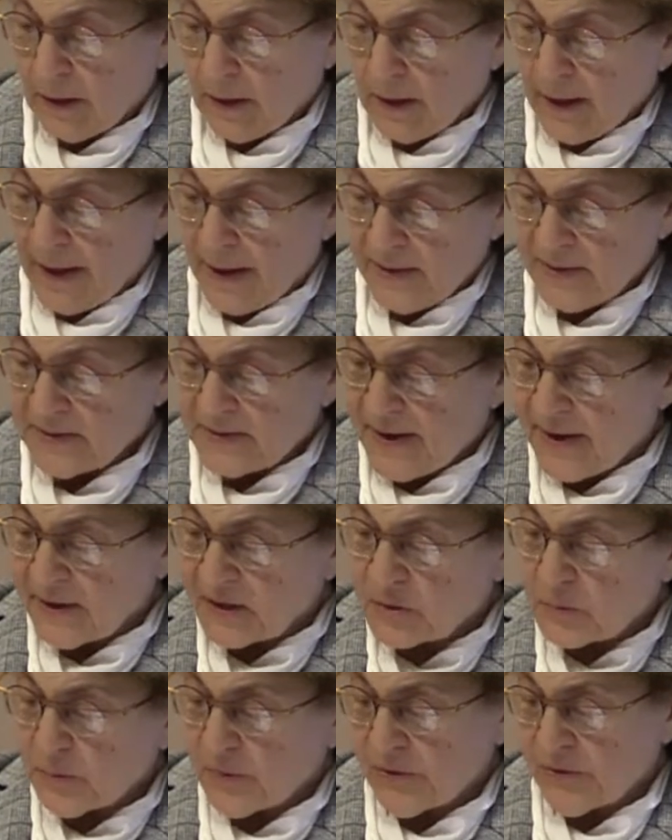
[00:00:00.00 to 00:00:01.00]
and his
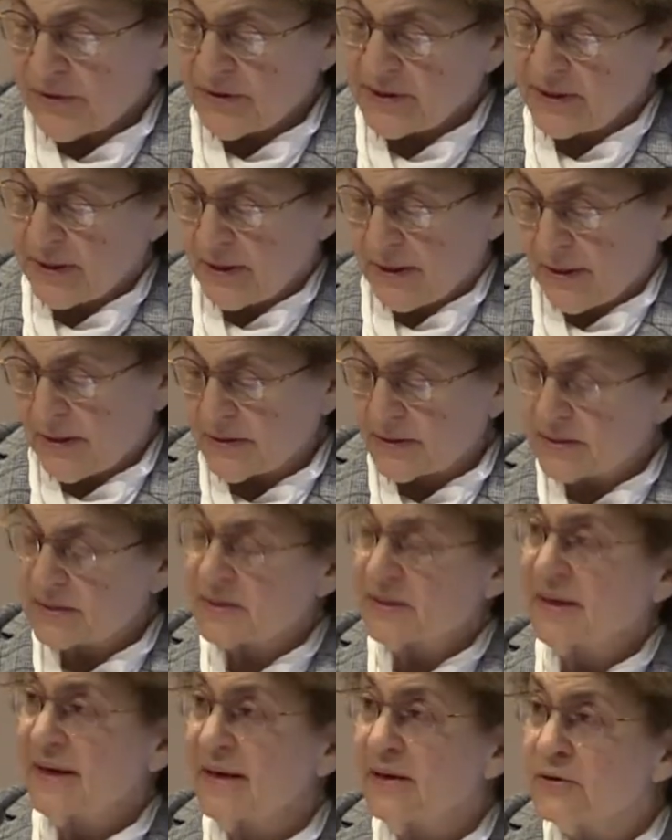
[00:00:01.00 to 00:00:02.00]
expertise is
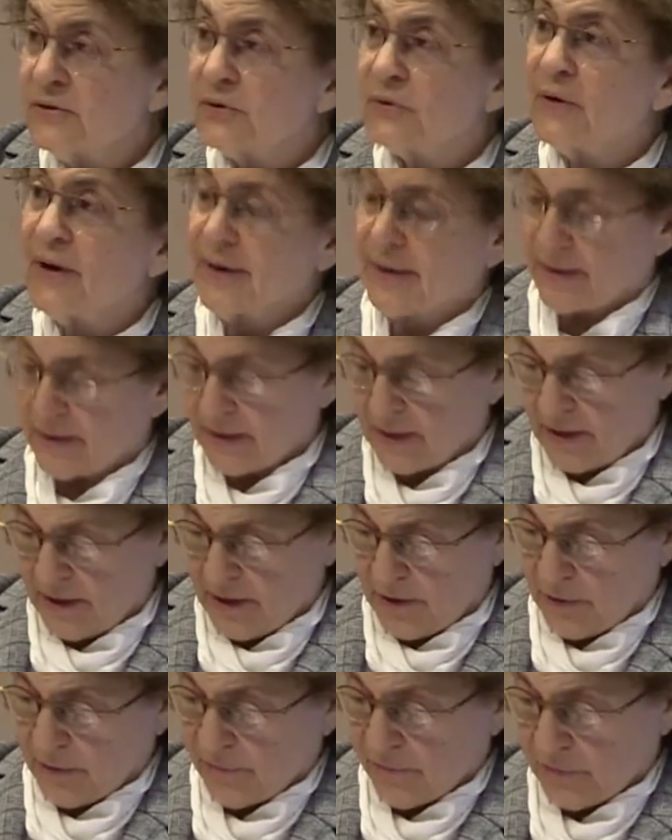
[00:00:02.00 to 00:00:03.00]
in integrating
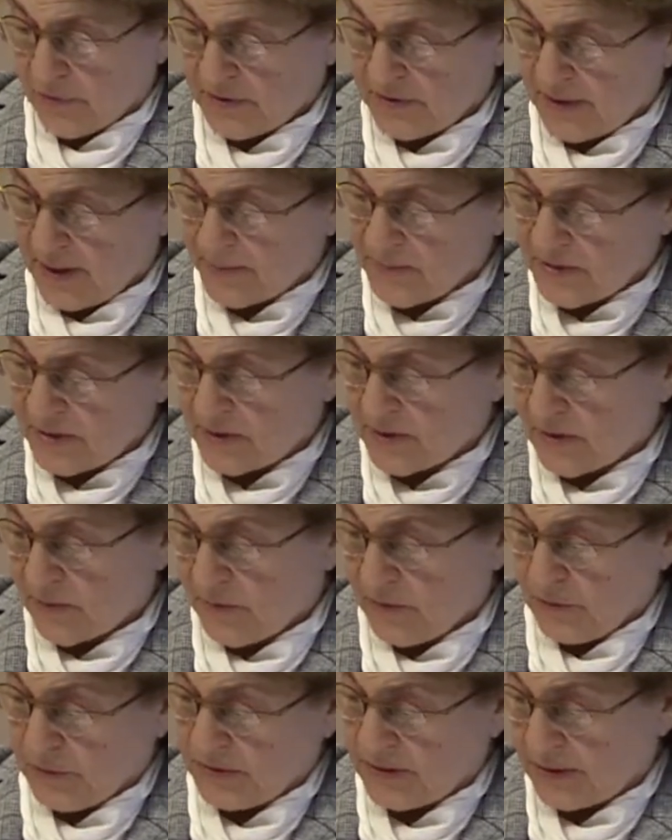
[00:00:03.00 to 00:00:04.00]
care for substance
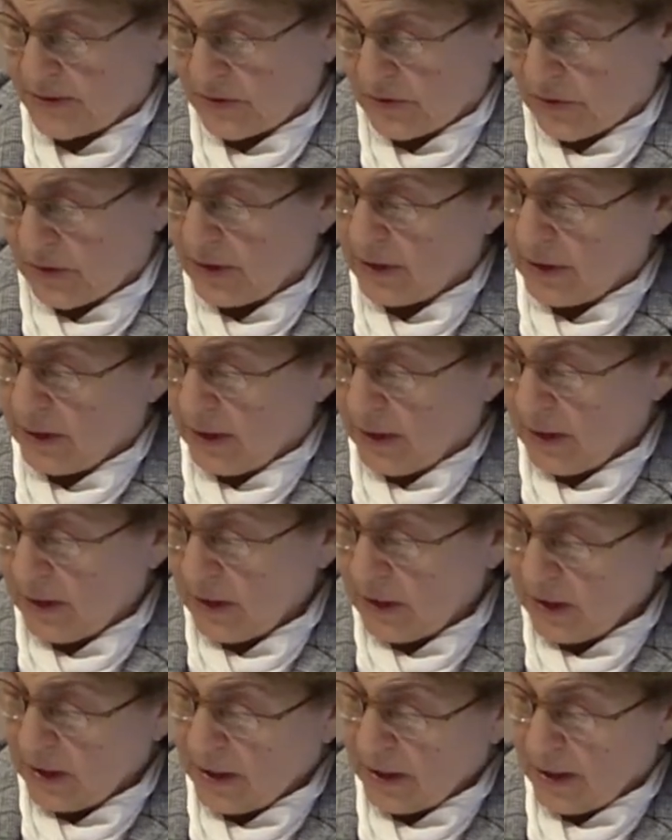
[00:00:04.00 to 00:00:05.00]
abuse into
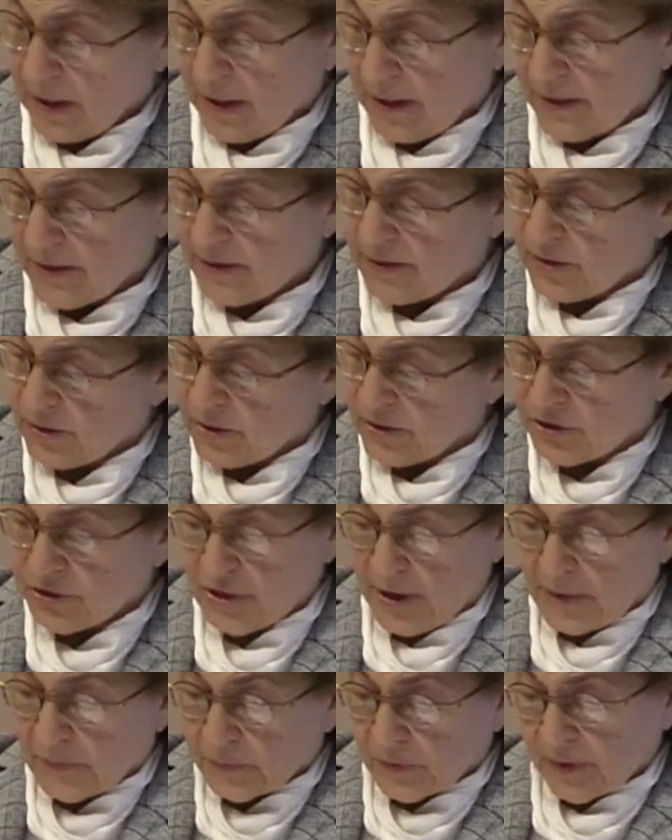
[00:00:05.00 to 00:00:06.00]

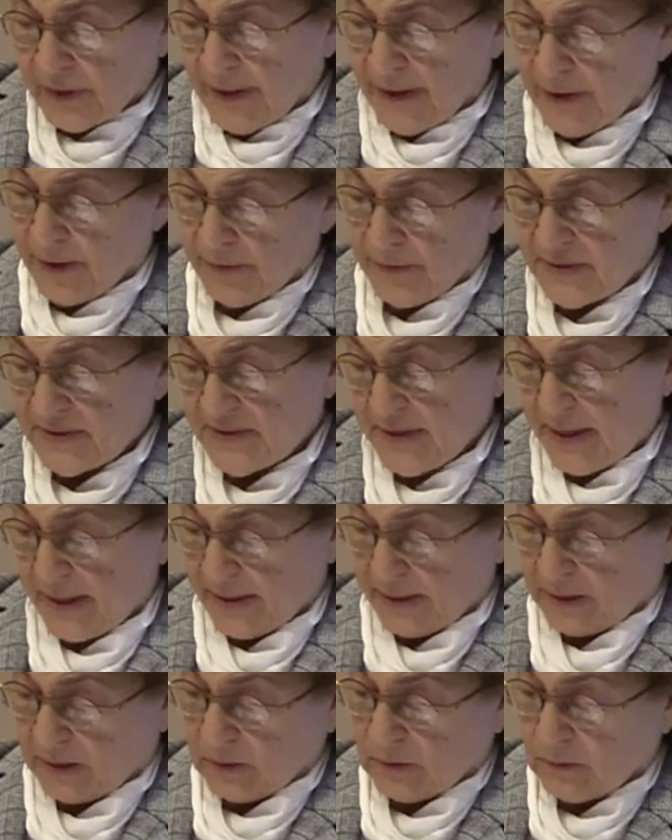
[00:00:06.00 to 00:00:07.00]
general health
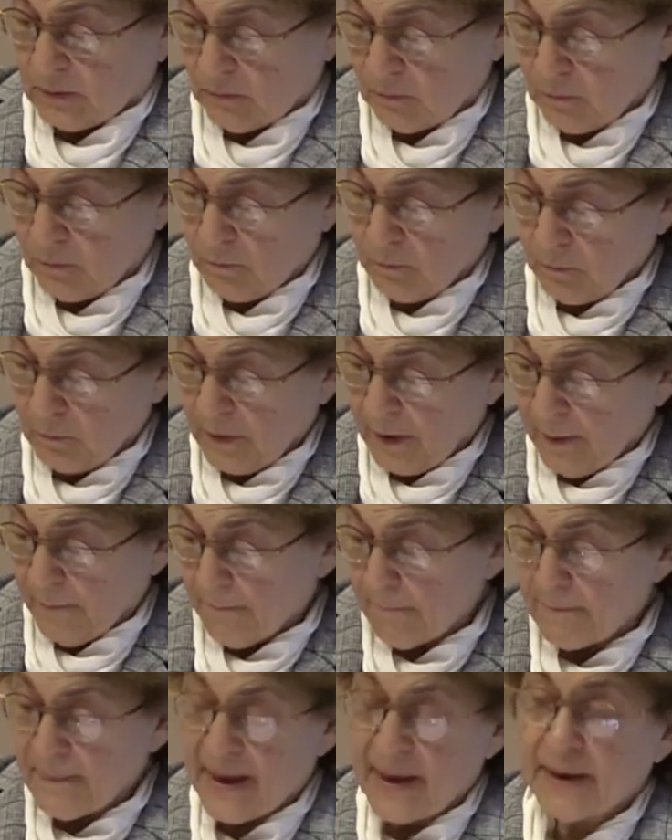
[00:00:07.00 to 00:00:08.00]
setting.
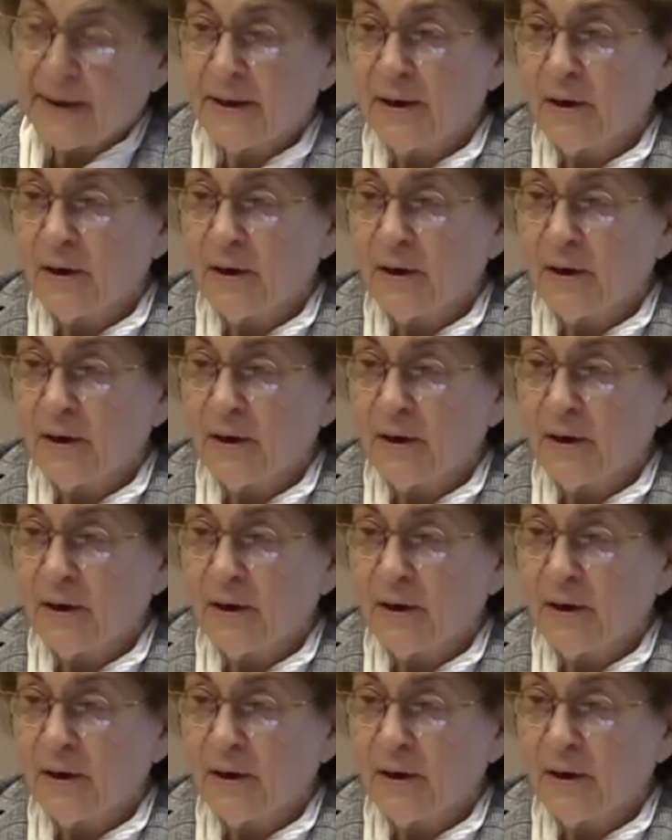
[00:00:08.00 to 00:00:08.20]
Many